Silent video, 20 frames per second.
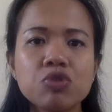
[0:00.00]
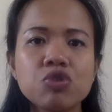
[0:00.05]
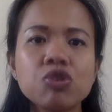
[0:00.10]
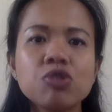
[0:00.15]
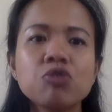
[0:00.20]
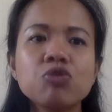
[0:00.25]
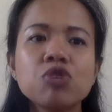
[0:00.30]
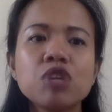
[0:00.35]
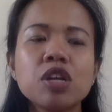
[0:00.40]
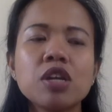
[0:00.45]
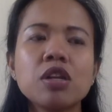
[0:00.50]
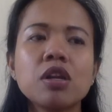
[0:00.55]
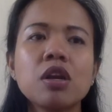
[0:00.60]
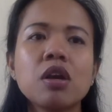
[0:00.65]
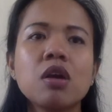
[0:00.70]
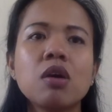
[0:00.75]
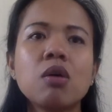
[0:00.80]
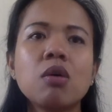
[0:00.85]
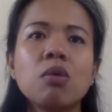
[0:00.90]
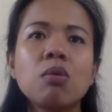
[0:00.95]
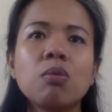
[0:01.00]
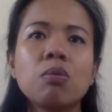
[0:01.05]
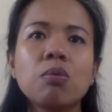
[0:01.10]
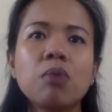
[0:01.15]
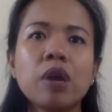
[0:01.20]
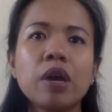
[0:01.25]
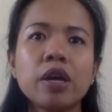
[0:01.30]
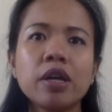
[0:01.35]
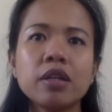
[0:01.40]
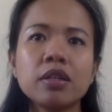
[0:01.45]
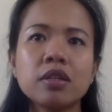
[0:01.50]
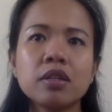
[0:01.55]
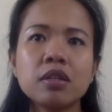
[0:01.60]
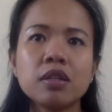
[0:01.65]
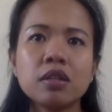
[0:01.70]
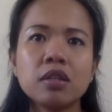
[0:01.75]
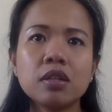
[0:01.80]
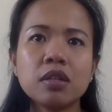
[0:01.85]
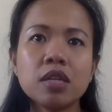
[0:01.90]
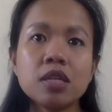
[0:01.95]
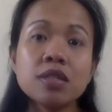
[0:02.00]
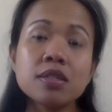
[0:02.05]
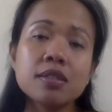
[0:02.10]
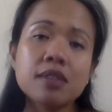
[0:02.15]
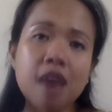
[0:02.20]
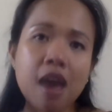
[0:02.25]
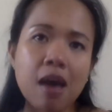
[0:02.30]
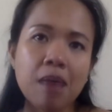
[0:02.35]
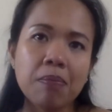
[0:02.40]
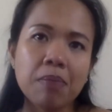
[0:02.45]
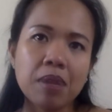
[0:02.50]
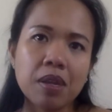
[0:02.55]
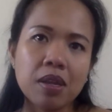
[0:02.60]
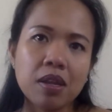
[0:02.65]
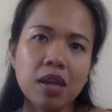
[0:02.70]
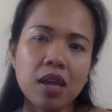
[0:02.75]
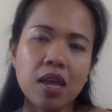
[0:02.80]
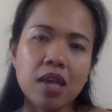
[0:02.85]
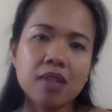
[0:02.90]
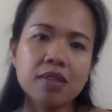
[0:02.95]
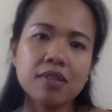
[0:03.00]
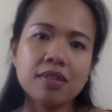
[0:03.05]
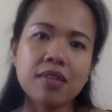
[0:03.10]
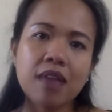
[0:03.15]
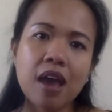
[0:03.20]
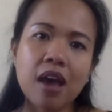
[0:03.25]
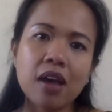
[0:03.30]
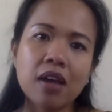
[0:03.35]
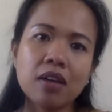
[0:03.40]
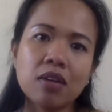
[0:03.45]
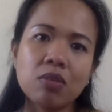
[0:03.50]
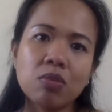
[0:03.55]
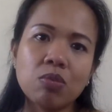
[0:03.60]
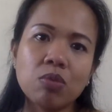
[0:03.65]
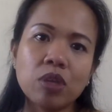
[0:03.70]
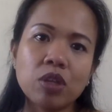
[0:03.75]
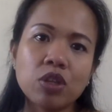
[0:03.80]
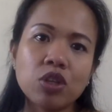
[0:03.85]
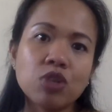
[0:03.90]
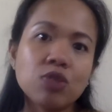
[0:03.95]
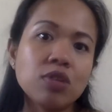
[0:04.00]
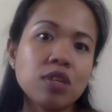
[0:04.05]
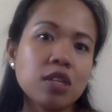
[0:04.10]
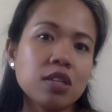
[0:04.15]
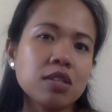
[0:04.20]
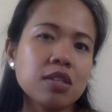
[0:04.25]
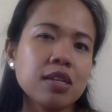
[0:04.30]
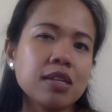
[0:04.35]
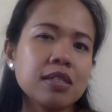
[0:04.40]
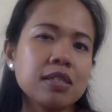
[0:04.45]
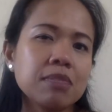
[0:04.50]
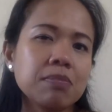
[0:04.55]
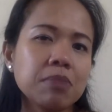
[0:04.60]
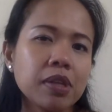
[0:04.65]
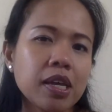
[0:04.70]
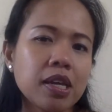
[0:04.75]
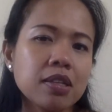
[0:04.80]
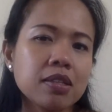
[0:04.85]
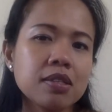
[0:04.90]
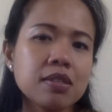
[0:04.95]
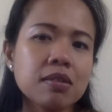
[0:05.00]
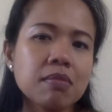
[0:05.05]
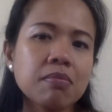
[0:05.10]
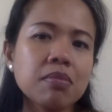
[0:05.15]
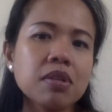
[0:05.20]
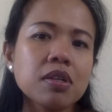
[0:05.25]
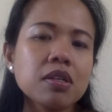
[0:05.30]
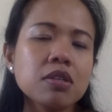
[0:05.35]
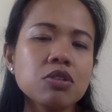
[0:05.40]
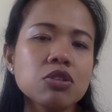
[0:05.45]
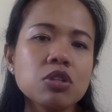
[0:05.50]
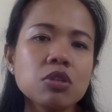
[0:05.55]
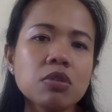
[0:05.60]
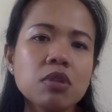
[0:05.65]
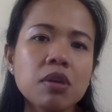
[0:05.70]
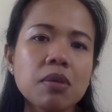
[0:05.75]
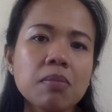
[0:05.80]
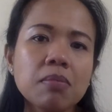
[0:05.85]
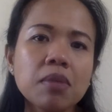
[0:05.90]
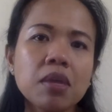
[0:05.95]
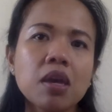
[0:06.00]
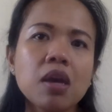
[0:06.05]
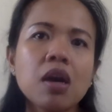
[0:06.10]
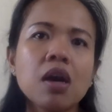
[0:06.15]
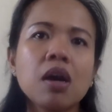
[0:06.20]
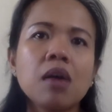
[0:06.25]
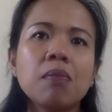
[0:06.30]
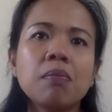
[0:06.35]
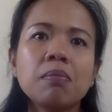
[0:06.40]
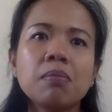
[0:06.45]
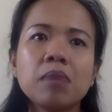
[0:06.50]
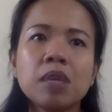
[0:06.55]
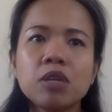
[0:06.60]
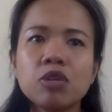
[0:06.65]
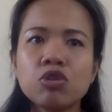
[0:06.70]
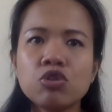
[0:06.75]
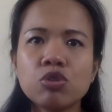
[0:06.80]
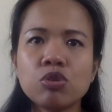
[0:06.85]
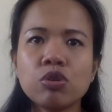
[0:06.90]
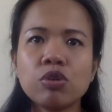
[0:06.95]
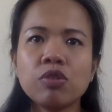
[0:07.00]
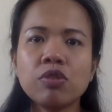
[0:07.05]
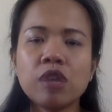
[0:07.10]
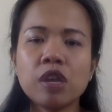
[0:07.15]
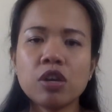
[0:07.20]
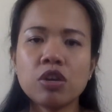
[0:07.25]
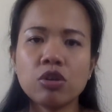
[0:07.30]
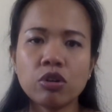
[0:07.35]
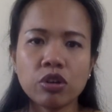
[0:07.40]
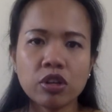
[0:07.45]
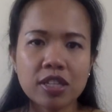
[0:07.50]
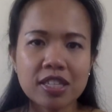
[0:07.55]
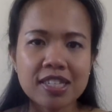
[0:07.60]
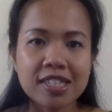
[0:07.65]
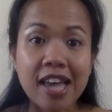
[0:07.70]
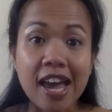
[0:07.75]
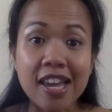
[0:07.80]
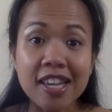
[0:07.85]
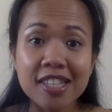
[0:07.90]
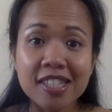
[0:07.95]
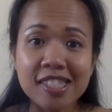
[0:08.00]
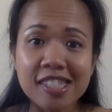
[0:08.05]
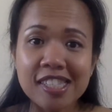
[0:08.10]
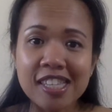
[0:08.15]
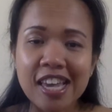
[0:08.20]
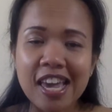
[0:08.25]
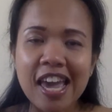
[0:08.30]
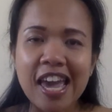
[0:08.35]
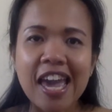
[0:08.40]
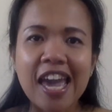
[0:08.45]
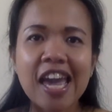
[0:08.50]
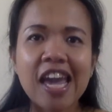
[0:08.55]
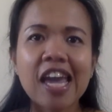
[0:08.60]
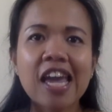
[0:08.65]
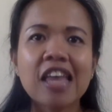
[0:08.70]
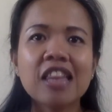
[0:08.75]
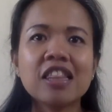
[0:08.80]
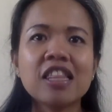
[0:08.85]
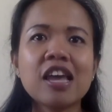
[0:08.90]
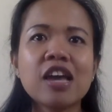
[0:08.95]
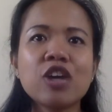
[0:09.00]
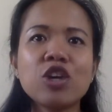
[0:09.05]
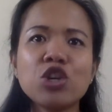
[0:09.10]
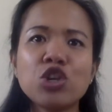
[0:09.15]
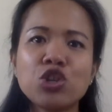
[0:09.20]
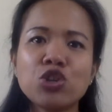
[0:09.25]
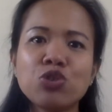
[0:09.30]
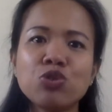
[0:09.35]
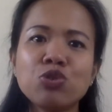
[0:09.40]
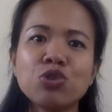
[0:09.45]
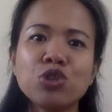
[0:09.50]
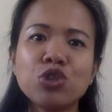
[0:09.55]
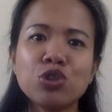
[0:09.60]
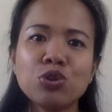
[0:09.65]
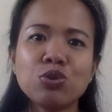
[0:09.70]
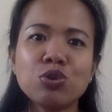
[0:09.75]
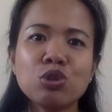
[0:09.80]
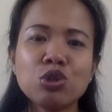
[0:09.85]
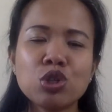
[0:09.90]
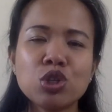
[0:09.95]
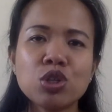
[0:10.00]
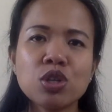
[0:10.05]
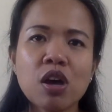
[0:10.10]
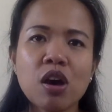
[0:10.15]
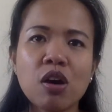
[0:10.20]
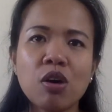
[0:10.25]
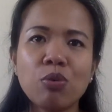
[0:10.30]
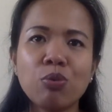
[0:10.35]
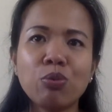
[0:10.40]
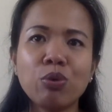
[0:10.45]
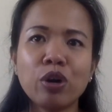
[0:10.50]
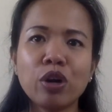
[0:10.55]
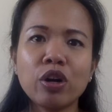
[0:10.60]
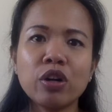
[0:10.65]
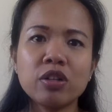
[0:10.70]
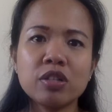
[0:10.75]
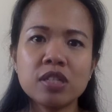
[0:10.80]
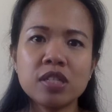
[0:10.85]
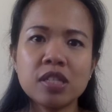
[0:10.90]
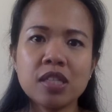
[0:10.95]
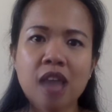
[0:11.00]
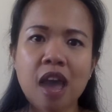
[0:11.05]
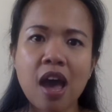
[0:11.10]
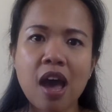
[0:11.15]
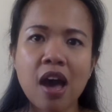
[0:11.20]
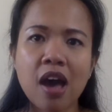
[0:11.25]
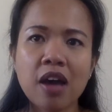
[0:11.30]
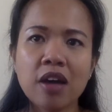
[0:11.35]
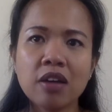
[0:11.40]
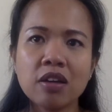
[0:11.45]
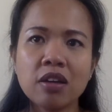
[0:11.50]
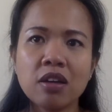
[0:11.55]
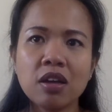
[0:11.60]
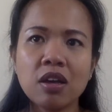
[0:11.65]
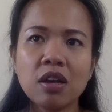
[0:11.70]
children, what needs to happen is that when you need to explain something to them, make sure that you're concise and that you use words that